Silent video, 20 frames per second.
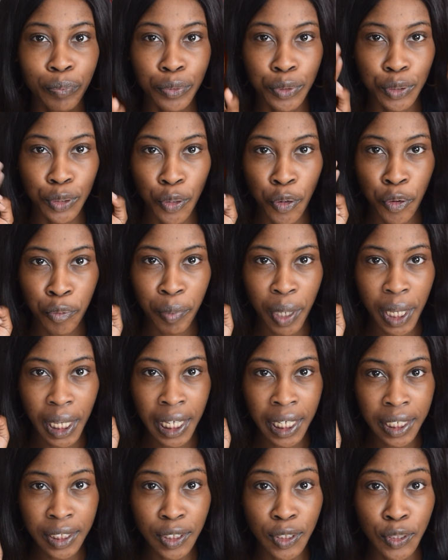puts all my
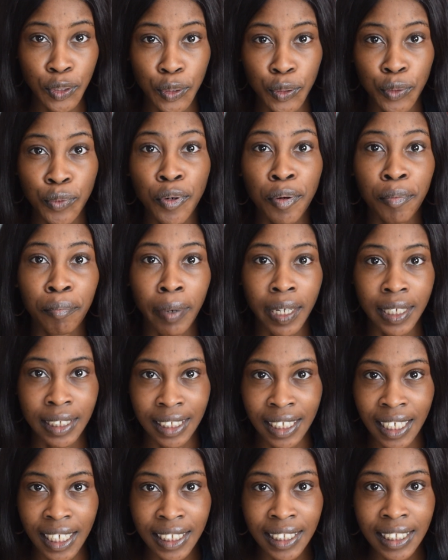eggs into one
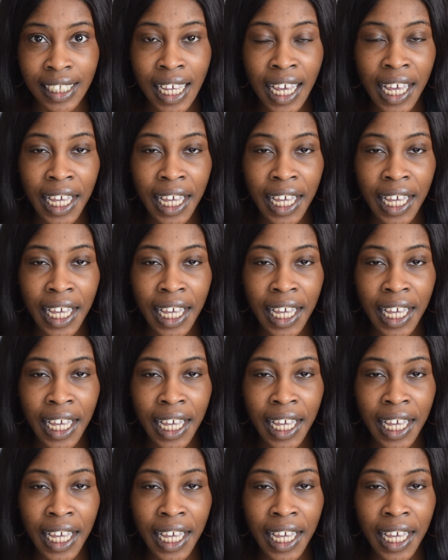basket.